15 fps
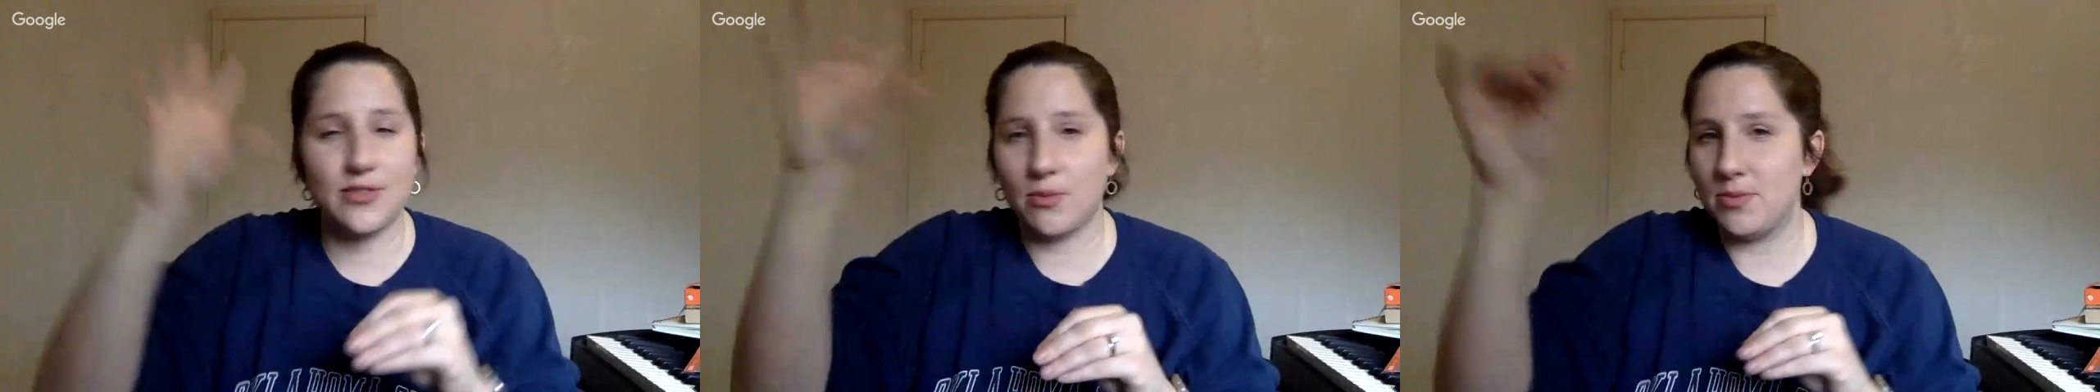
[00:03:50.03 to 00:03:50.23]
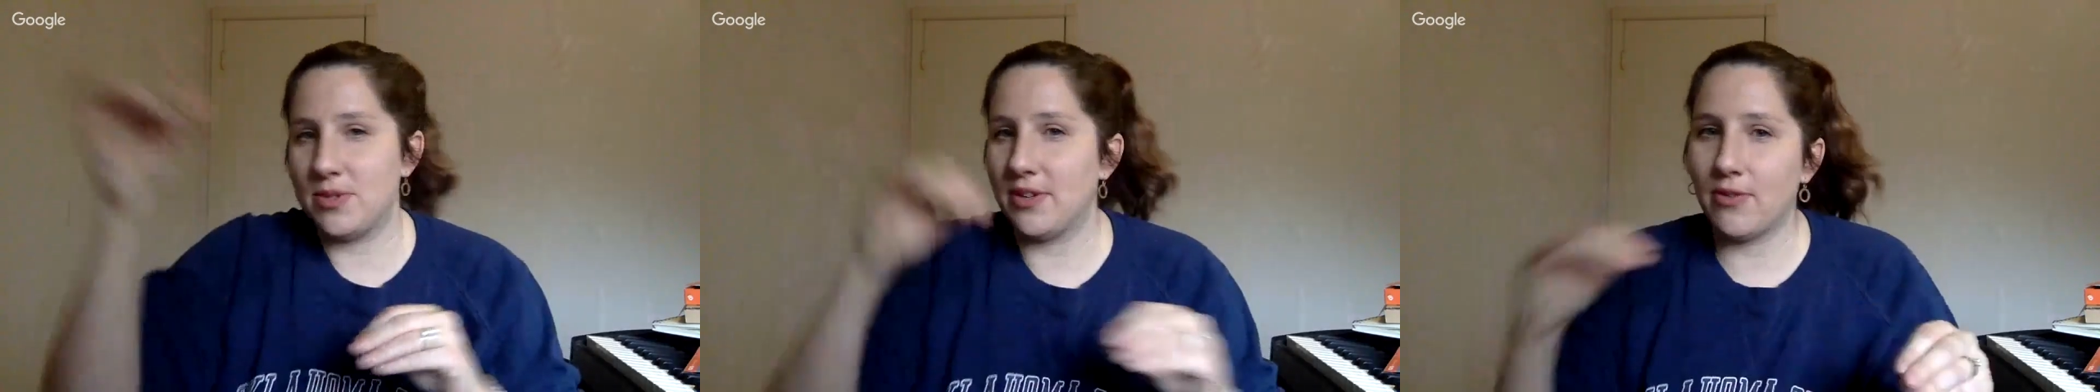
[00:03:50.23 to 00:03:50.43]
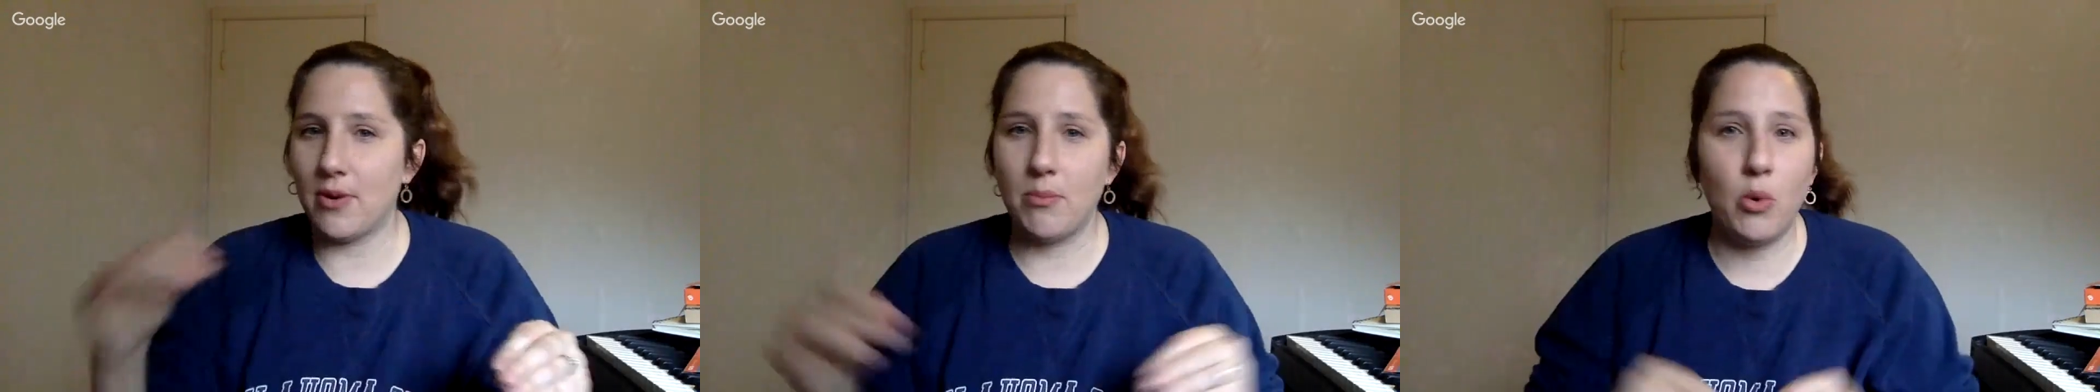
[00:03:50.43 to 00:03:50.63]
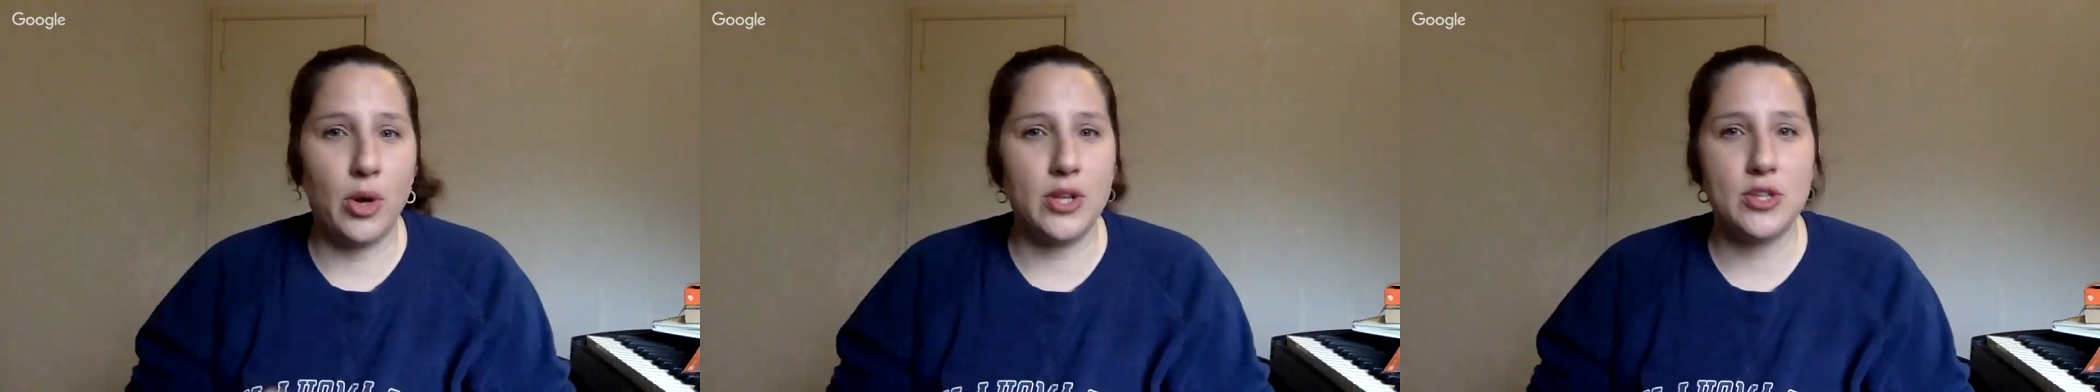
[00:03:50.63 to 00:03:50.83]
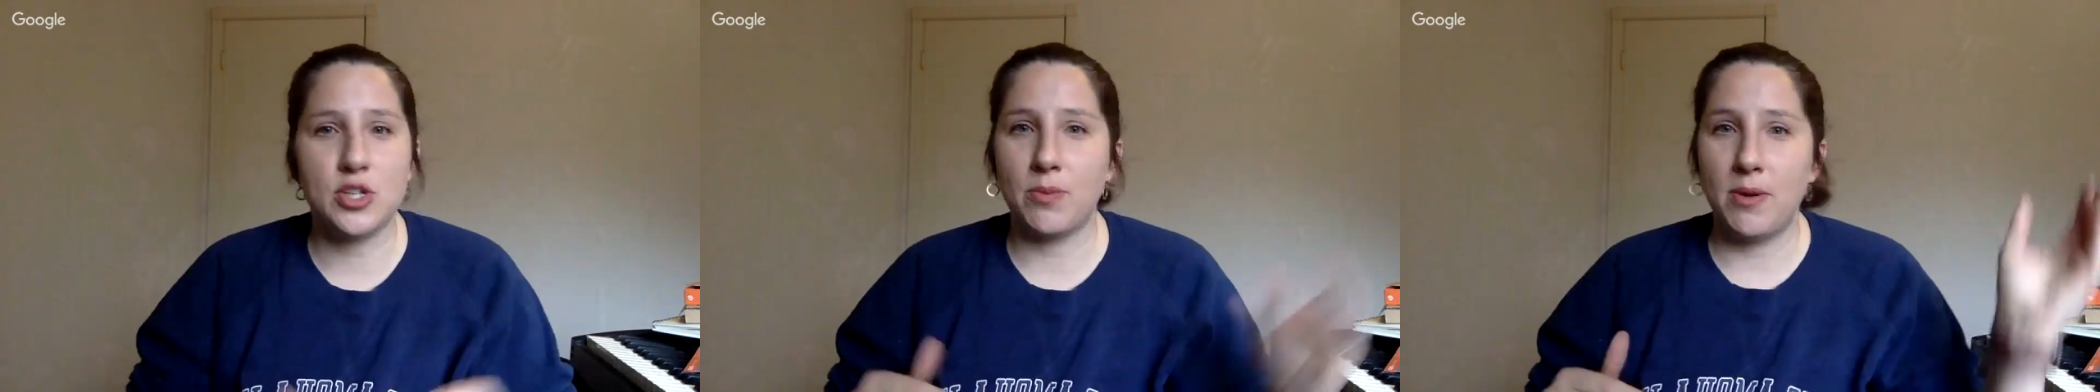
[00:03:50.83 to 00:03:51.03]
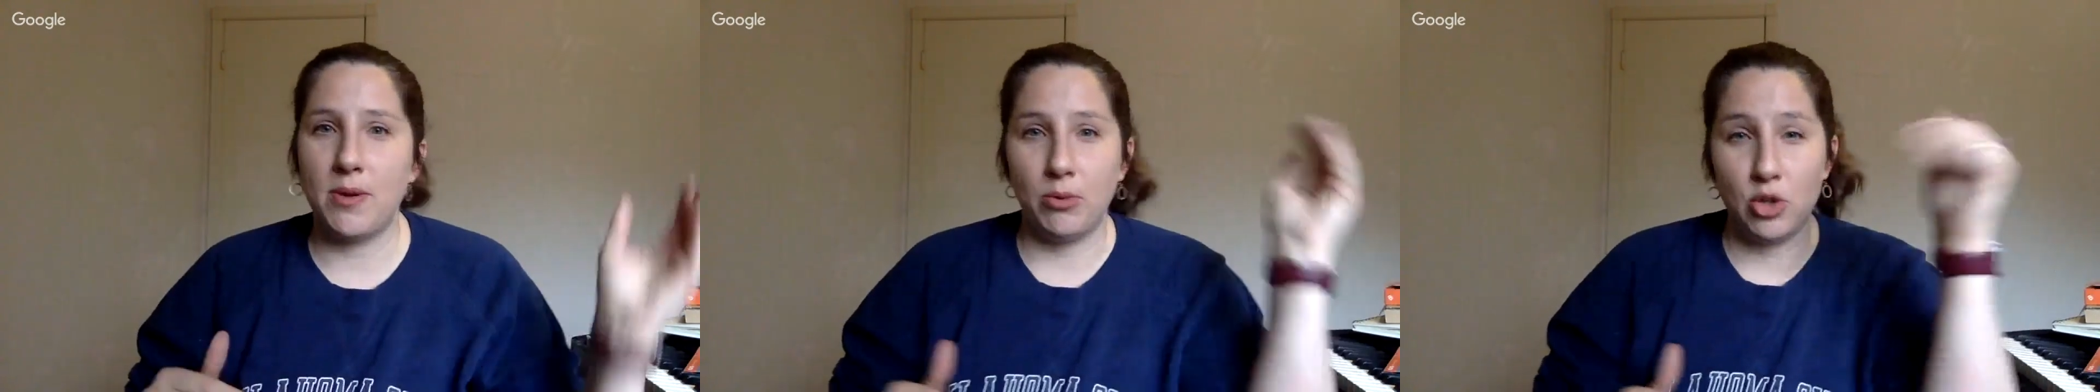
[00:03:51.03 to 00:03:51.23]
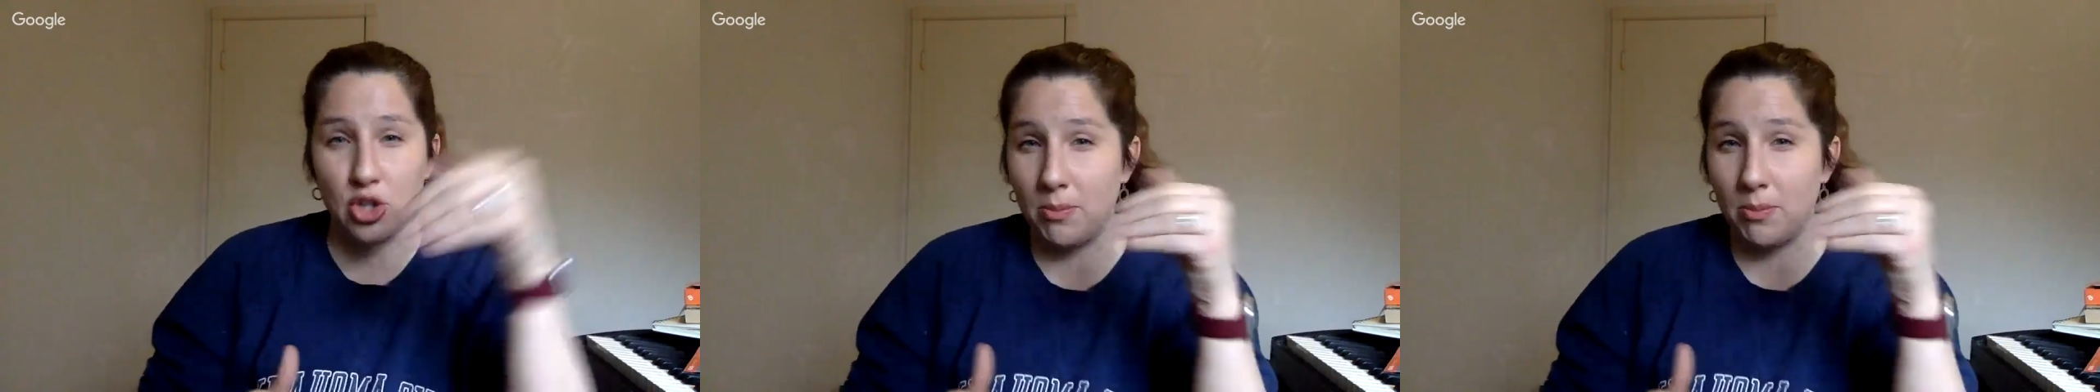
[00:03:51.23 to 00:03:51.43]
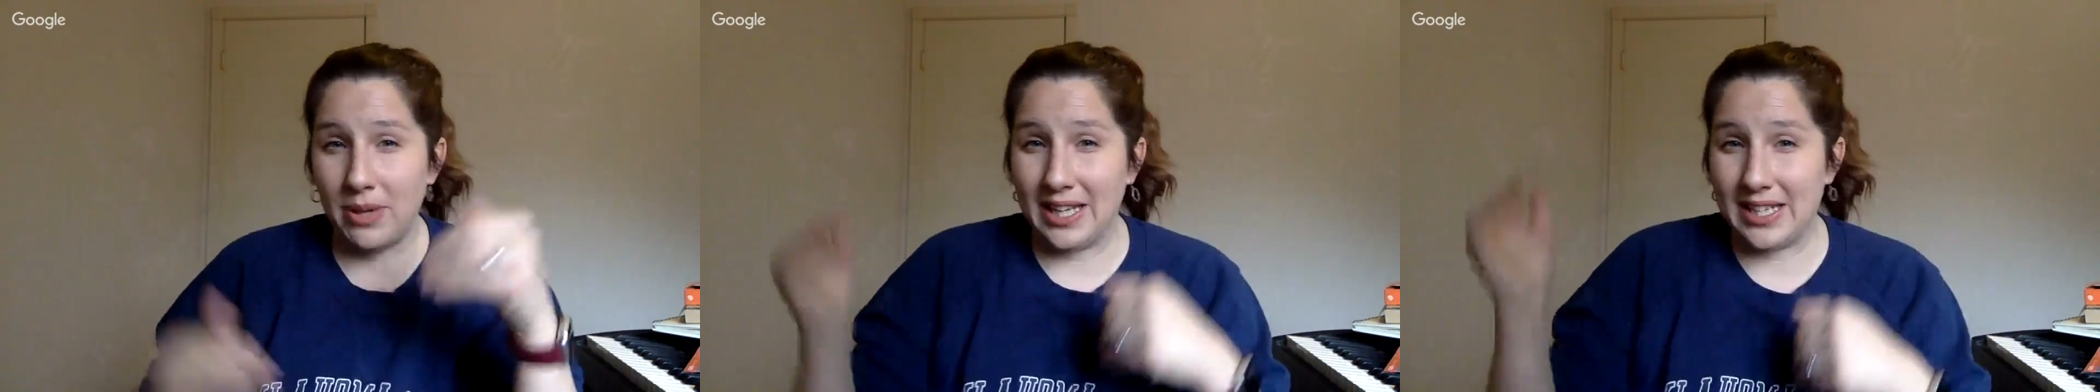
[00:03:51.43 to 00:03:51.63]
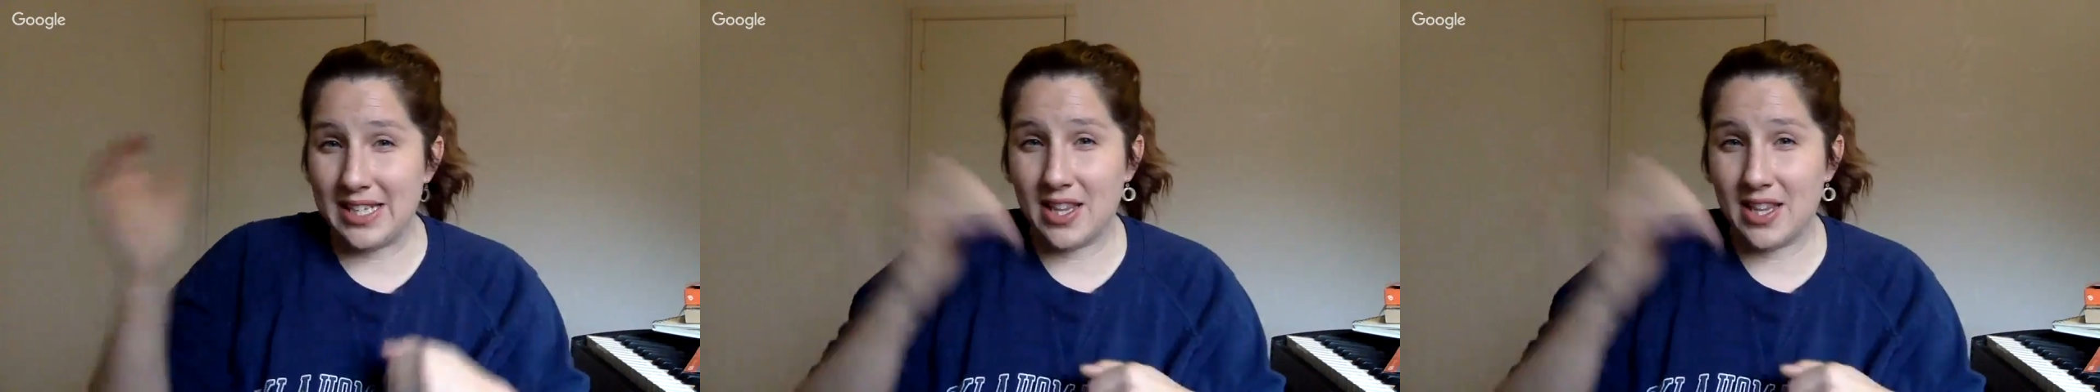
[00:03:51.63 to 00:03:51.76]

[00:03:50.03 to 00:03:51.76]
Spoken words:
from different points or people jumping into